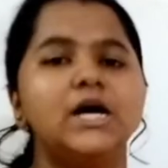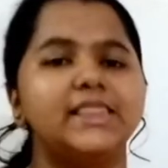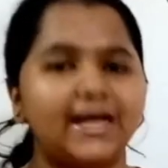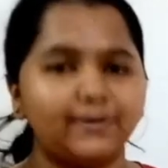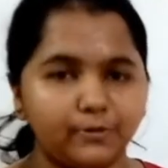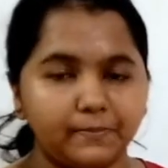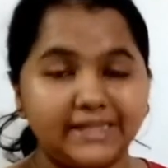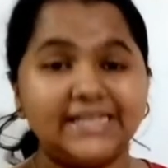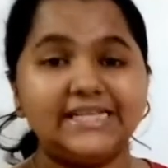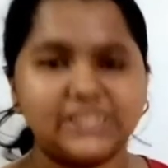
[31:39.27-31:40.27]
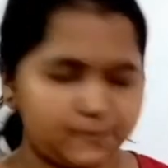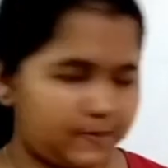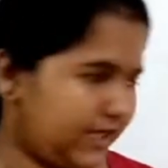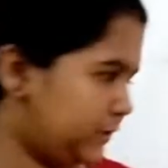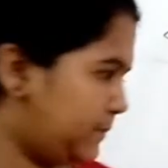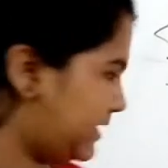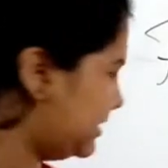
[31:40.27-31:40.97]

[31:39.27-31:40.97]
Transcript: That would be the displacement.